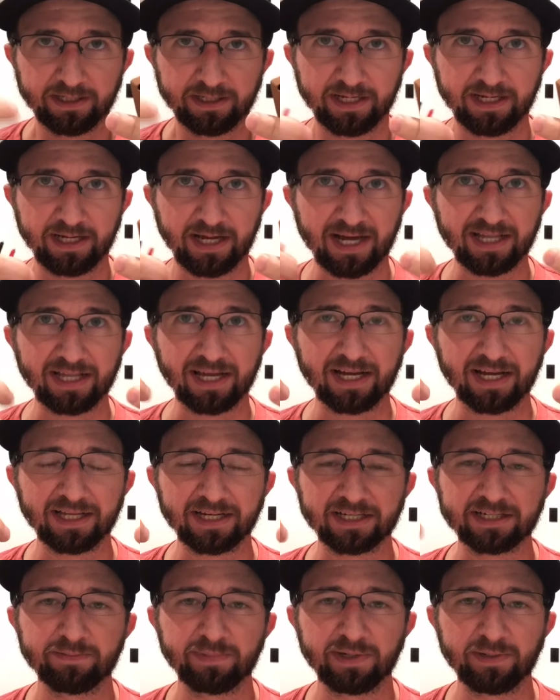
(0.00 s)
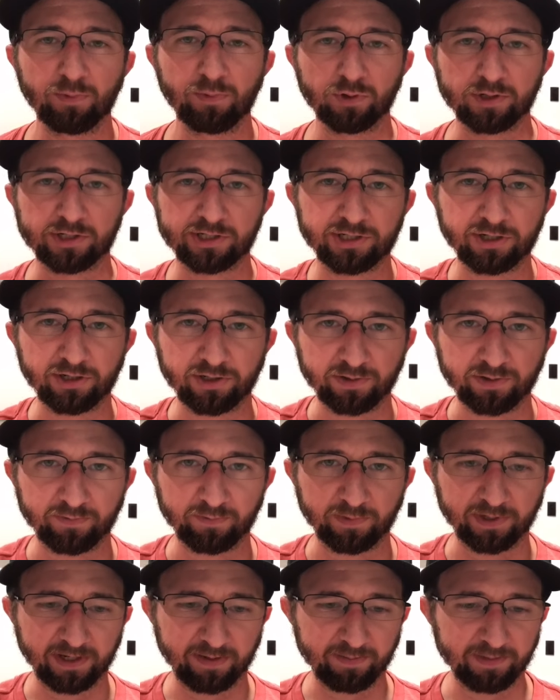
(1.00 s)
like to be more certain
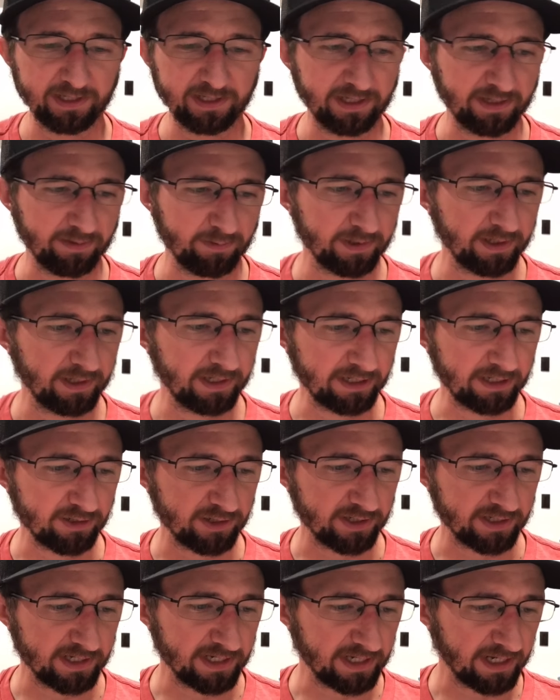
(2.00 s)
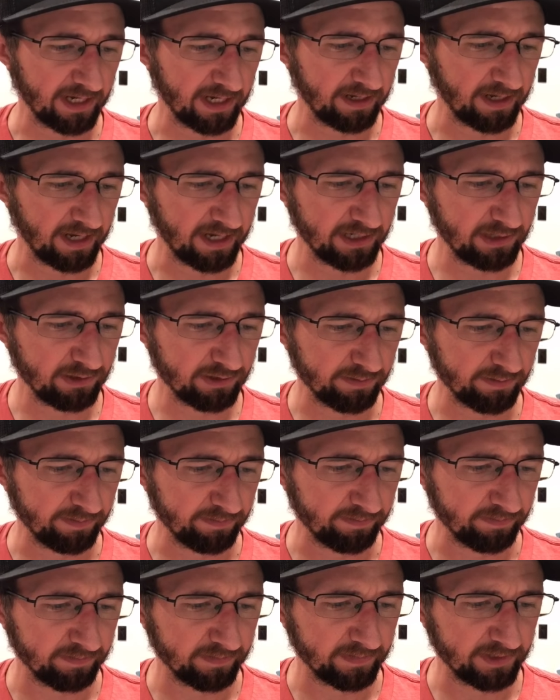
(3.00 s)
when I'm dealing with electricity. I use them
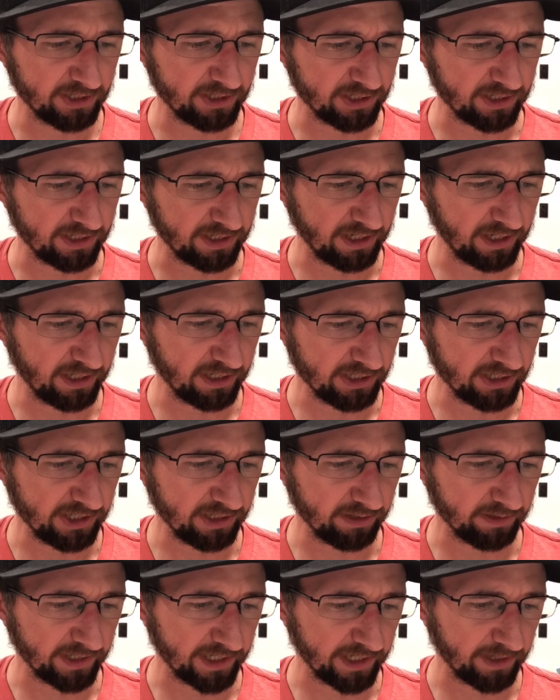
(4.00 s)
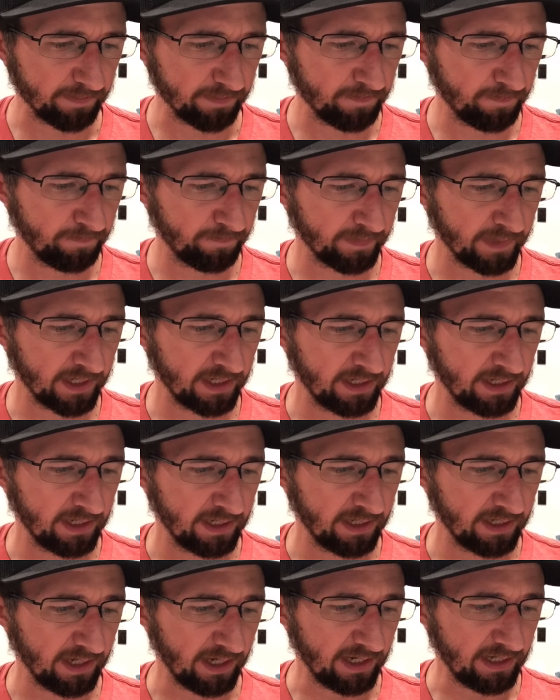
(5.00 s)
just a touch here and there.
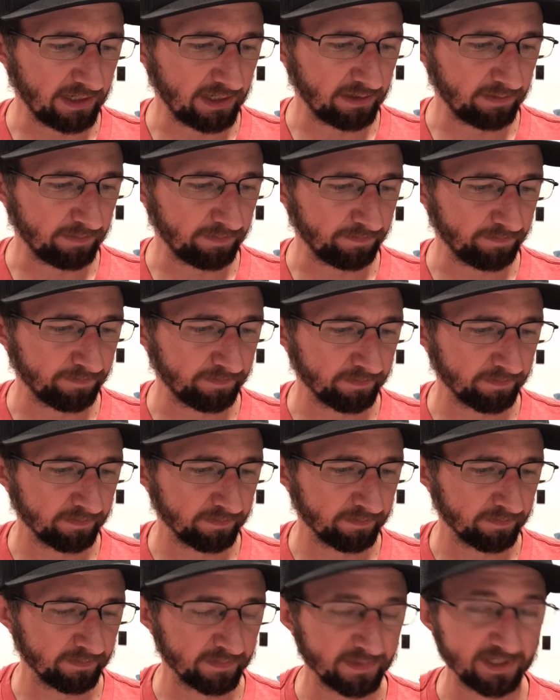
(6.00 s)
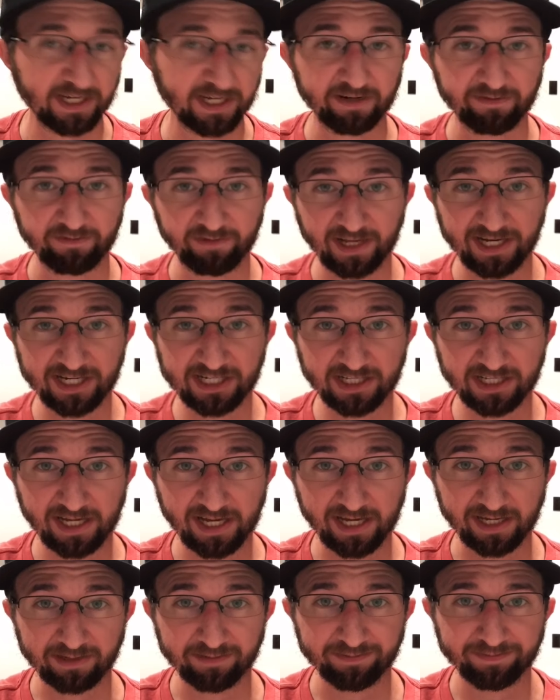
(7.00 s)
It's got a
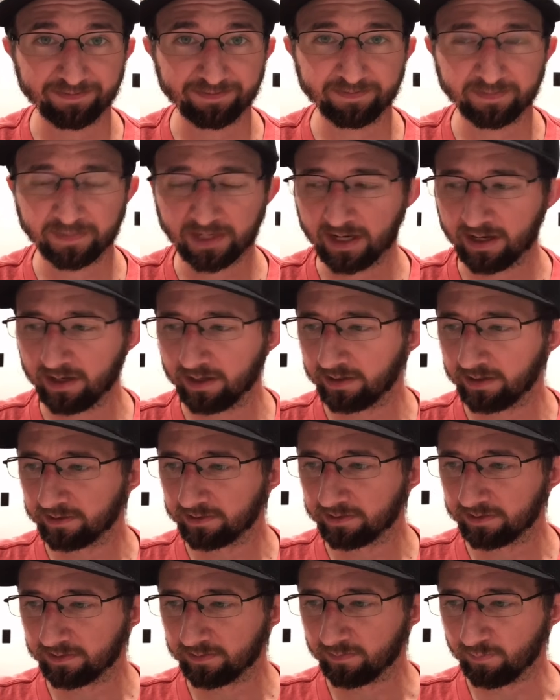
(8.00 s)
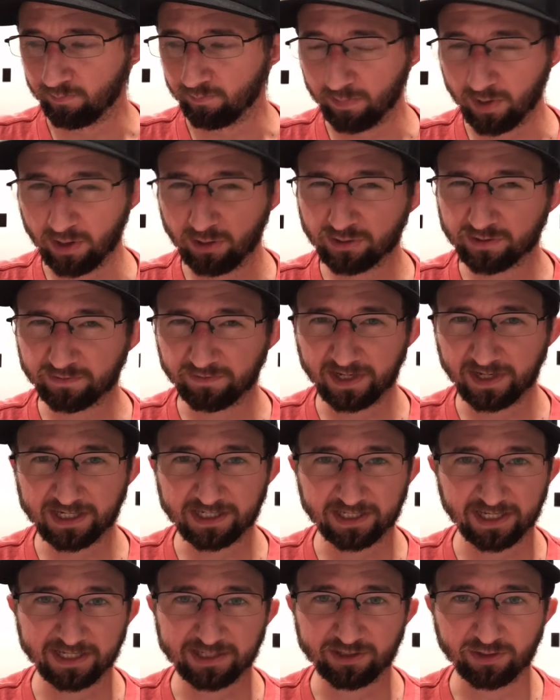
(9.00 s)
flashlight. Most
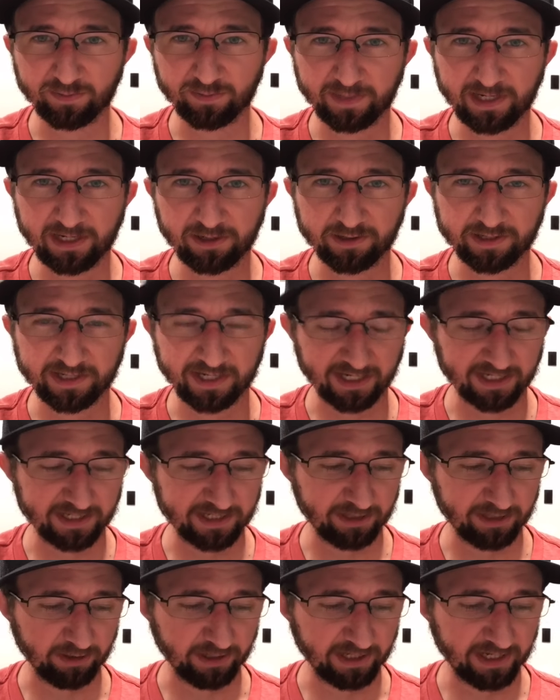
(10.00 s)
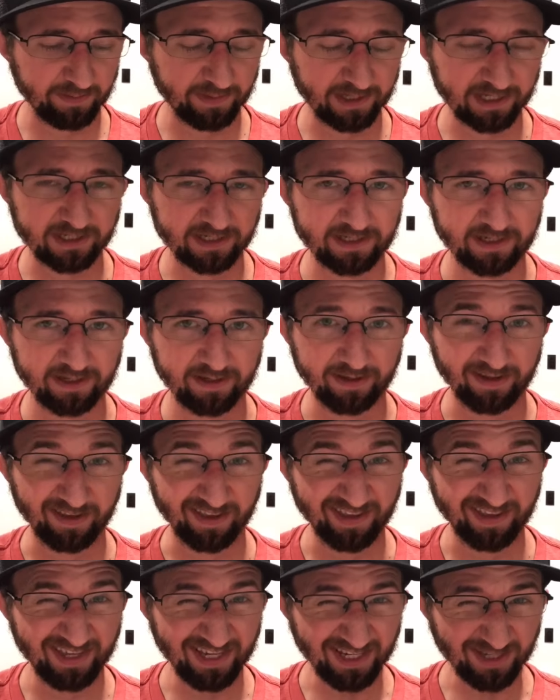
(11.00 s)
flashlights on meters I consider gimmicks.
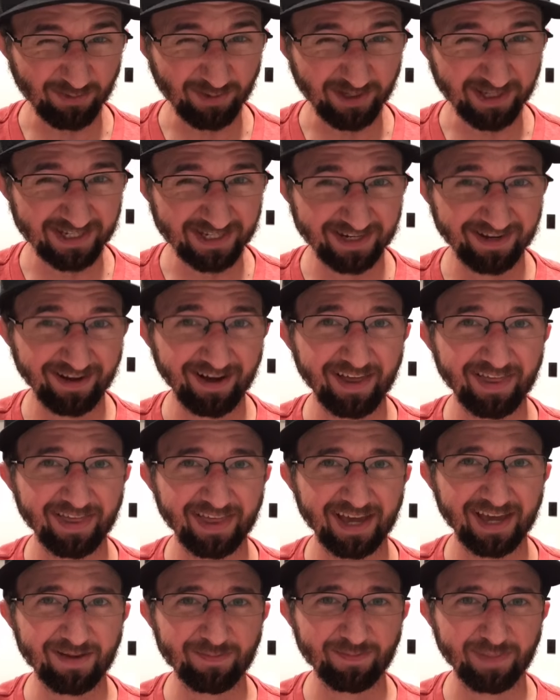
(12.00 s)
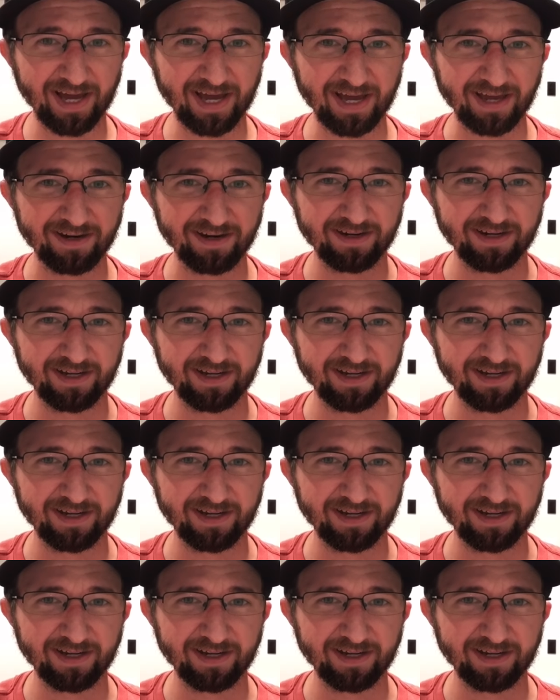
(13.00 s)
This one's not that bad.